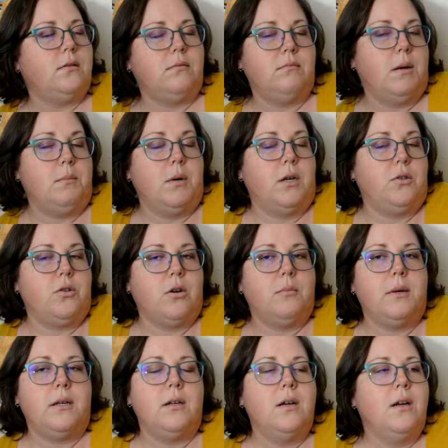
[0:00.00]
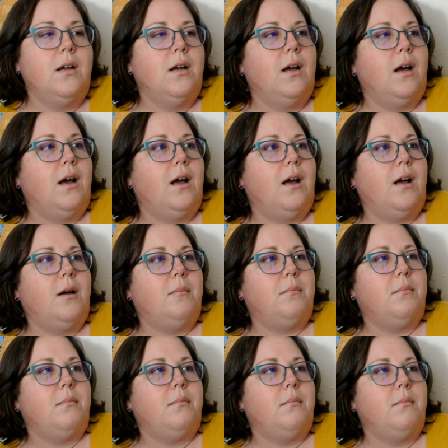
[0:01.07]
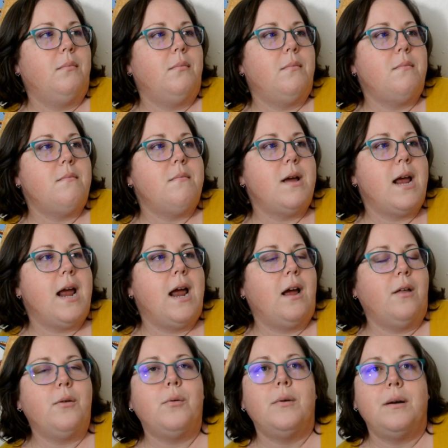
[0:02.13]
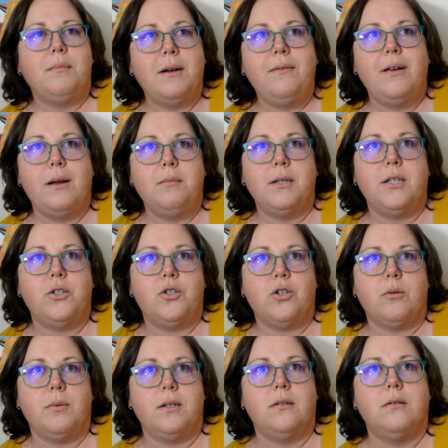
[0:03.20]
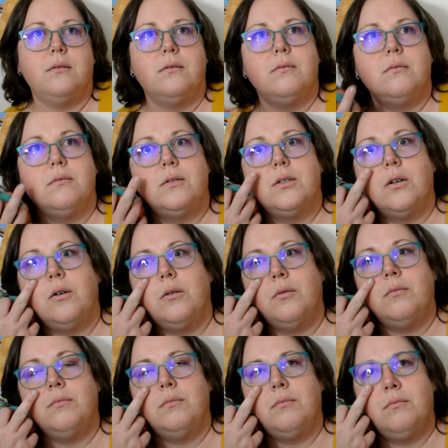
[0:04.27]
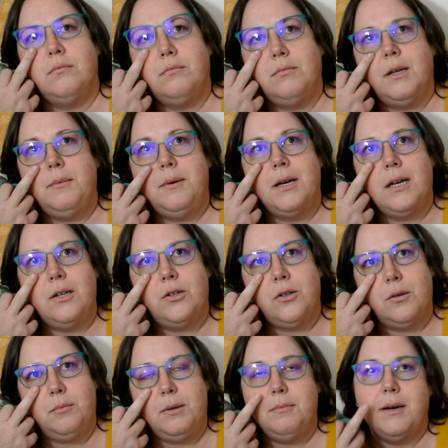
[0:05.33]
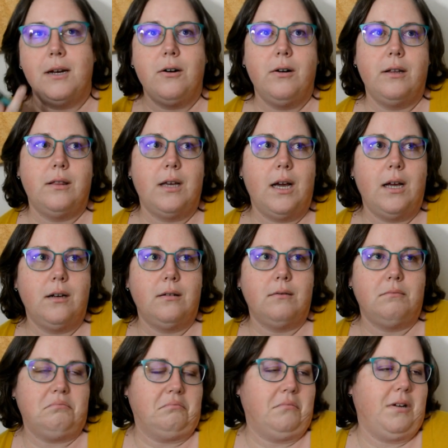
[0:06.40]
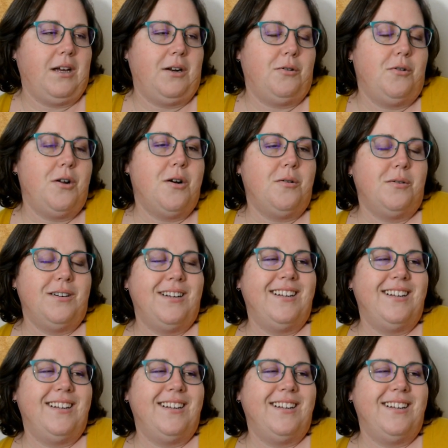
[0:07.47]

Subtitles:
I'm not German. Although my family is German, so maybe I should be better at that. I don't know.